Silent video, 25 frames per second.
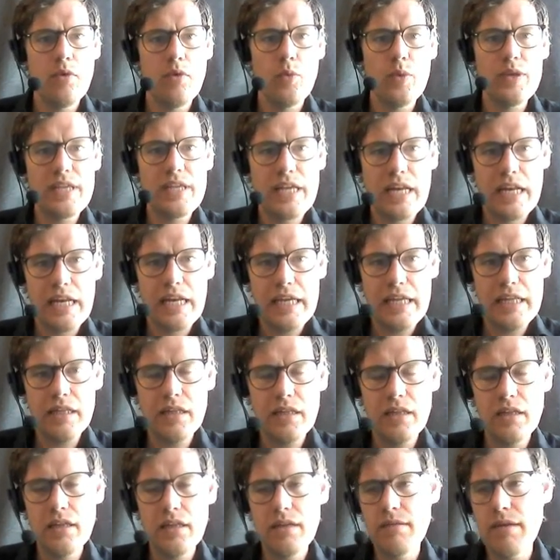With
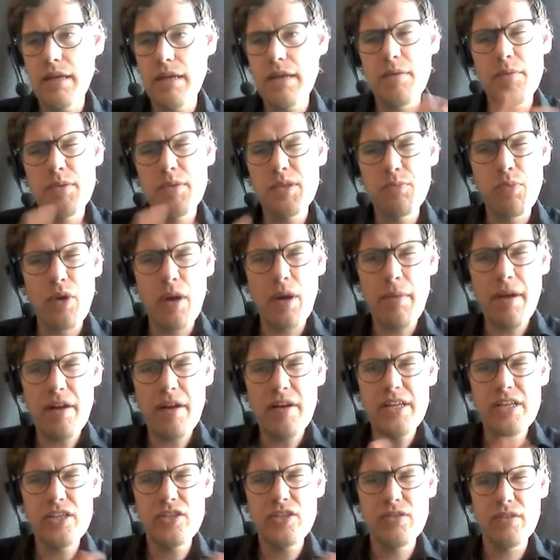CLIL, it's
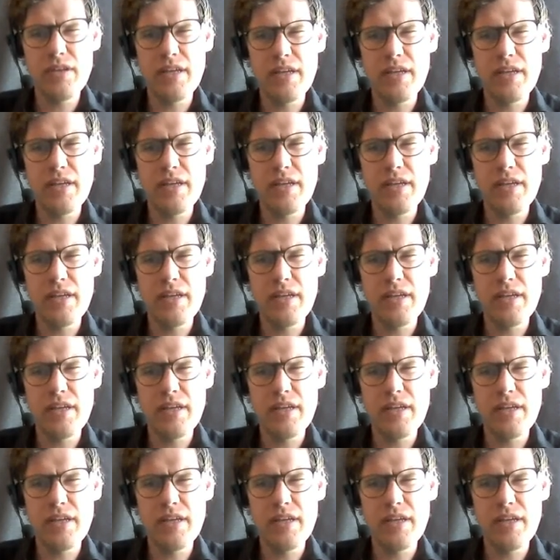primarily,